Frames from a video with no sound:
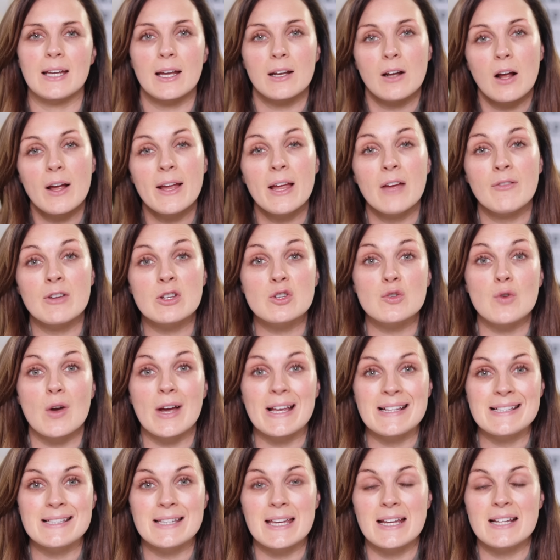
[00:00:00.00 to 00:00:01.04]
And I have a dry
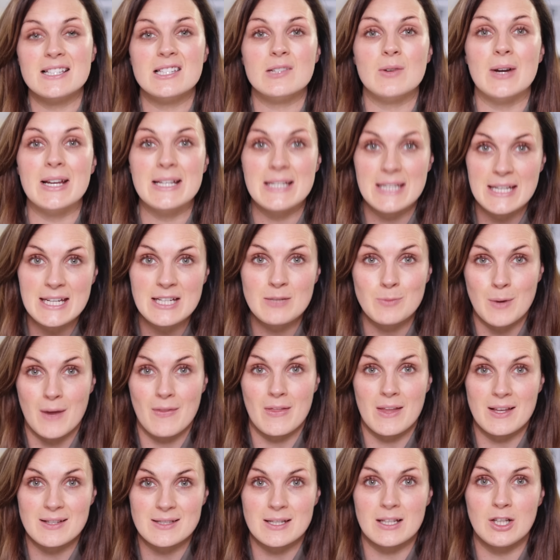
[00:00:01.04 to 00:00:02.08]
skin, so I need one
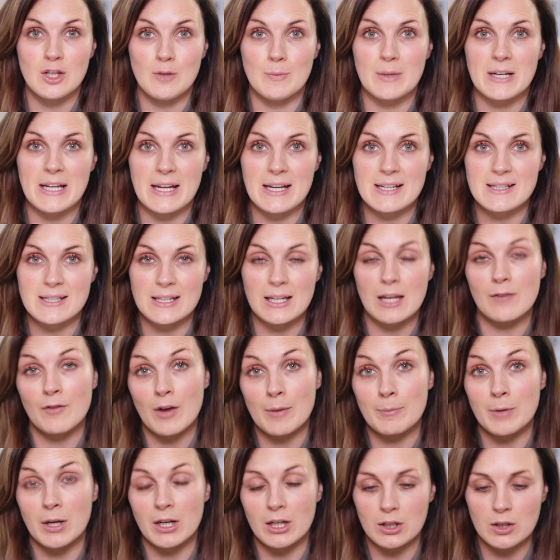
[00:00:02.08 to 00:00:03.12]
that's illuminating if
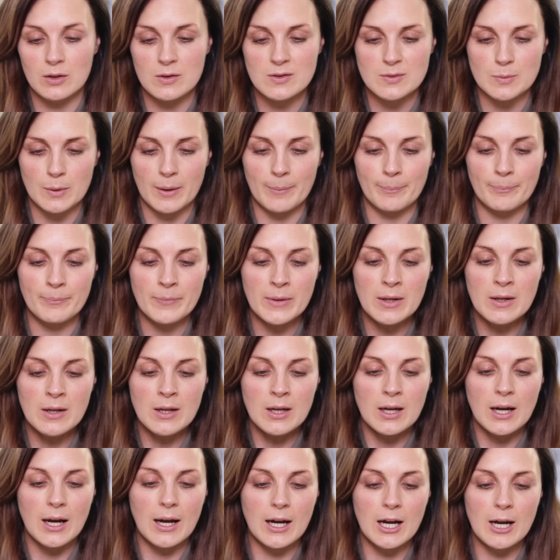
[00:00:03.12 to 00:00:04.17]
I'm going to use one.
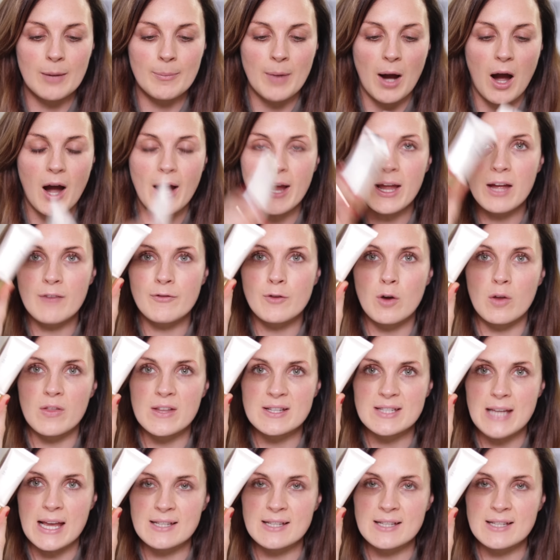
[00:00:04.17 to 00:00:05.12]
I have got this